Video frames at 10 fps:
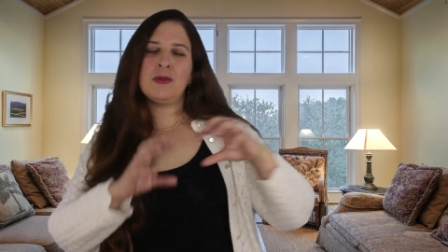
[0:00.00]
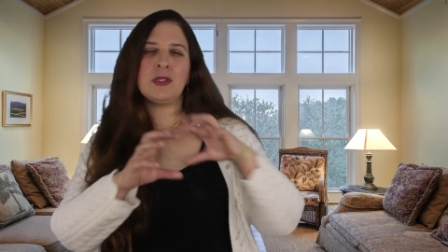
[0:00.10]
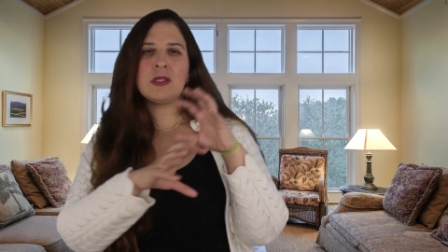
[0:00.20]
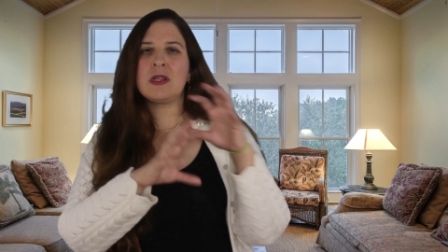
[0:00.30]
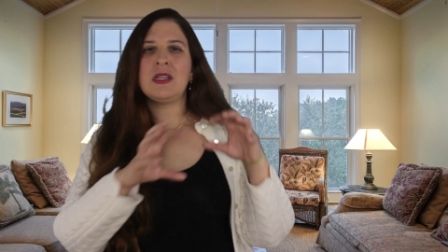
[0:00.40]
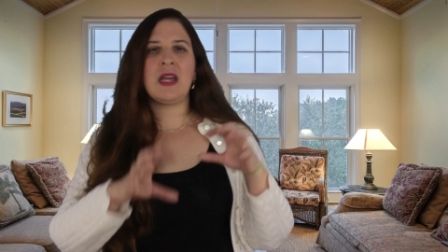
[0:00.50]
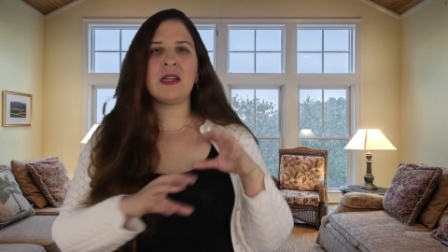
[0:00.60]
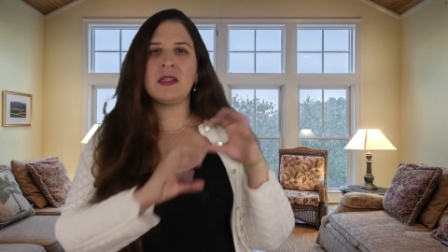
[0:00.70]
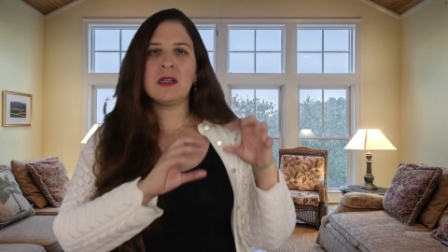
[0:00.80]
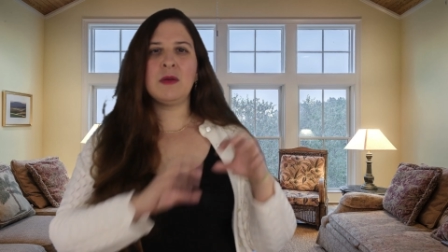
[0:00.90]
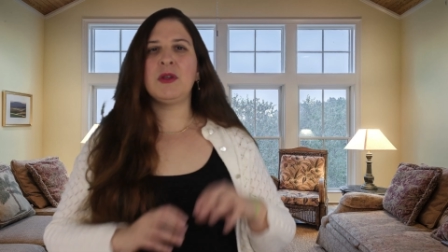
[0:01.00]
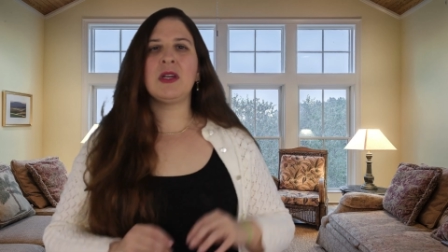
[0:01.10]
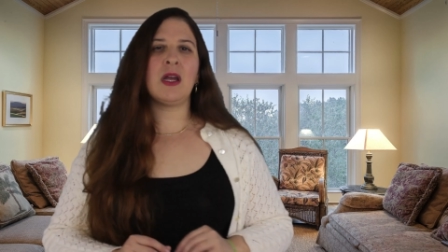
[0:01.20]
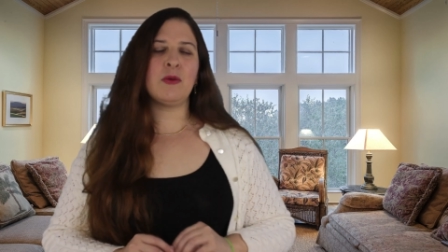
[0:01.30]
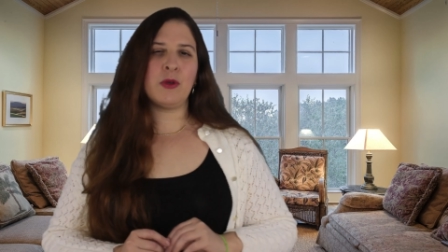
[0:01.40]
just connect and
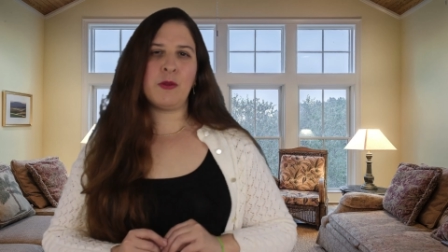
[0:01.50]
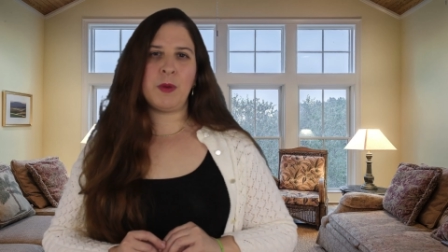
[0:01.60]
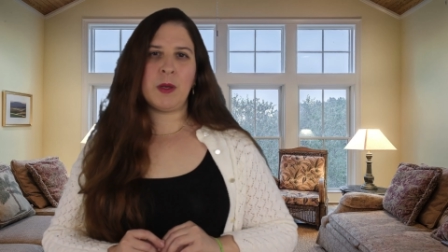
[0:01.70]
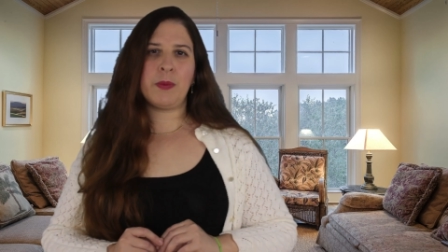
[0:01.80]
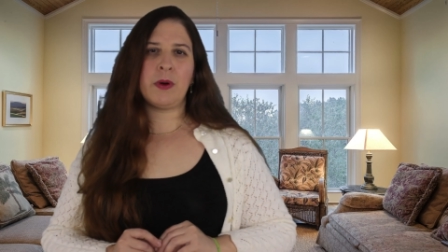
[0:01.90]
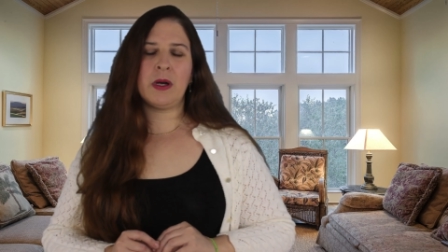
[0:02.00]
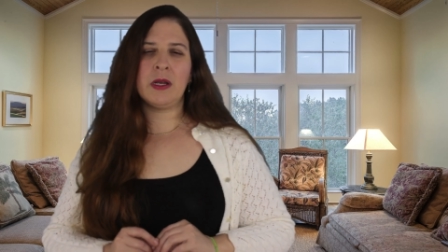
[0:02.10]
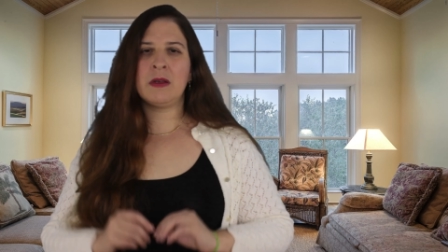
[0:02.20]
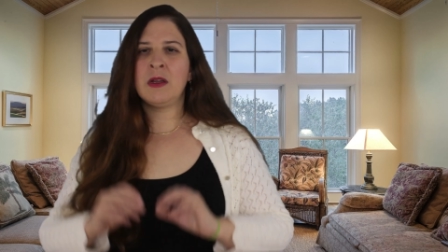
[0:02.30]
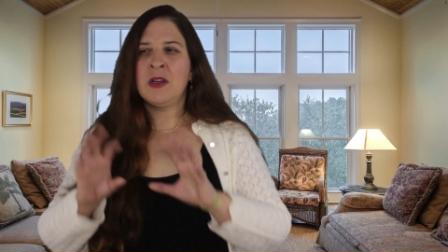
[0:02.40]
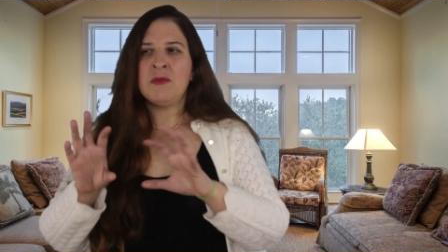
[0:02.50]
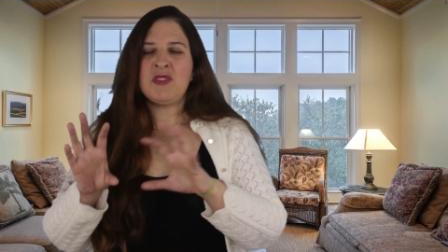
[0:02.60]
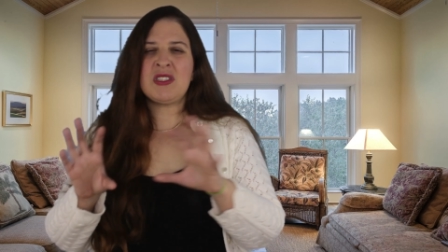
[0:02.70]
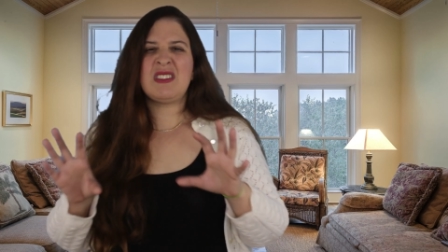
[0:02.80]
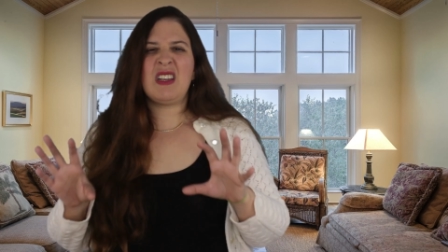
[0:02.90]
communicate with people and
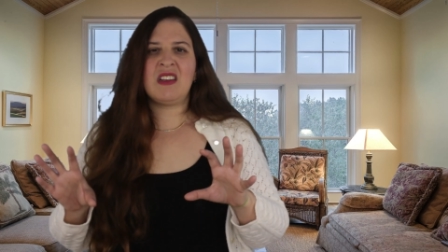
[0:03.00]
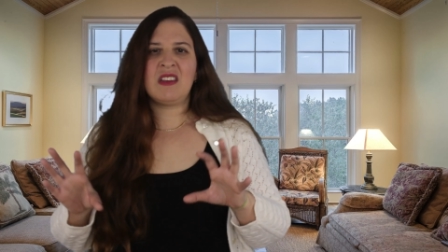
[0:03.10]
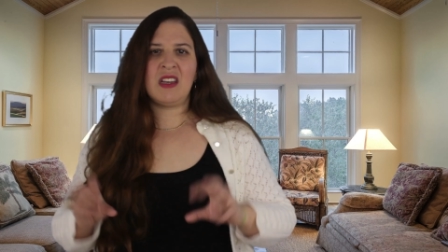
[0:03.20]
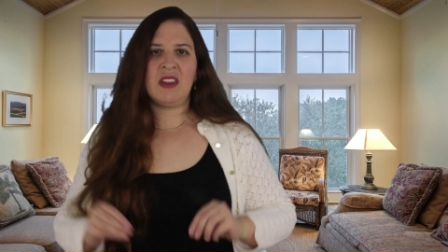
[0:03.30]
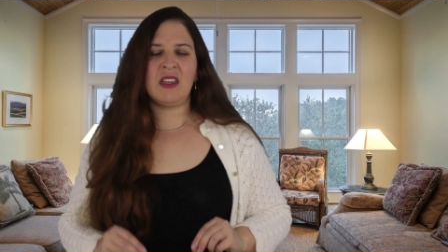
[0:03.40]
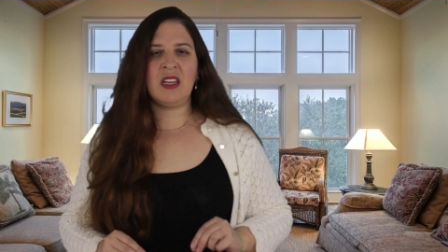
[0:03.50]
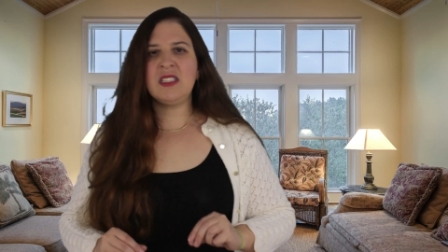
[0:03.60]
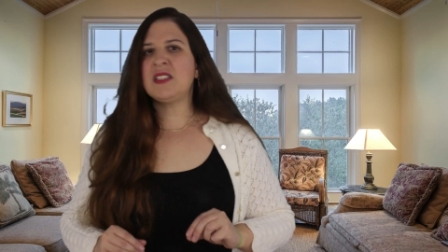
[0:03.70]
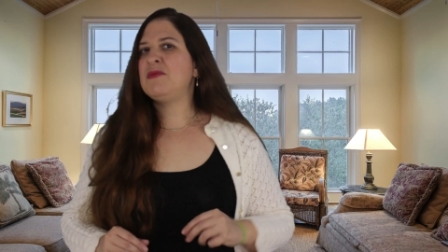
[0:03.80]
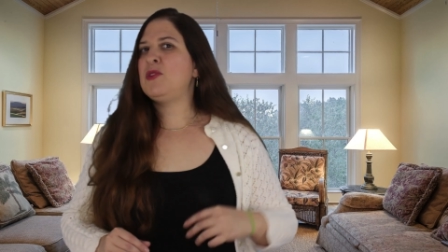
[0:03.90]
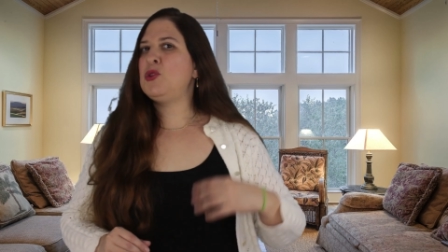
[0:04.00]
just day-to-day things.